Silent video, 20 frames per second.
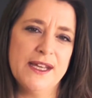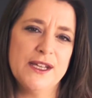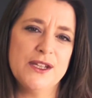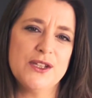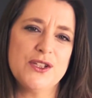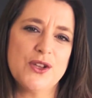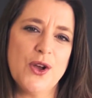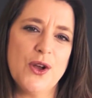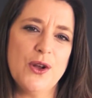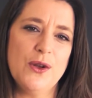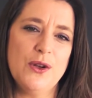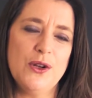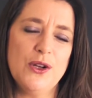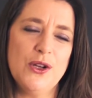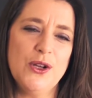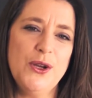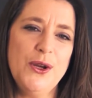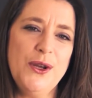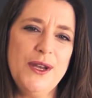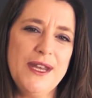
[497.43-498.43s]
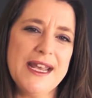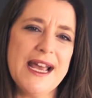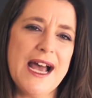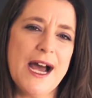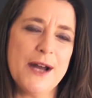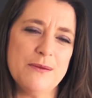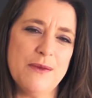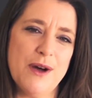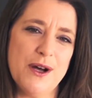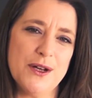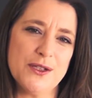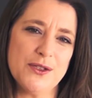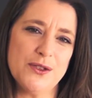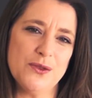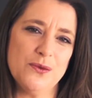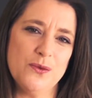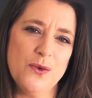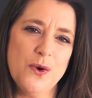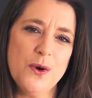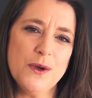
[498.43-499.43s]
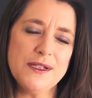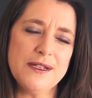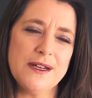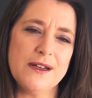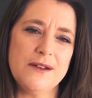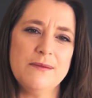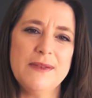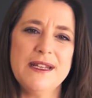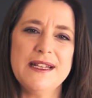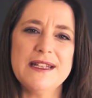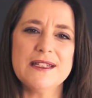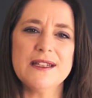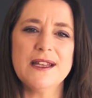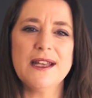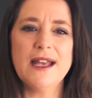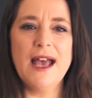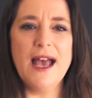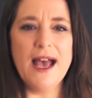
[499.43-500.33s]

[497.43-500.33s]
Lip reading: So learning how to master water means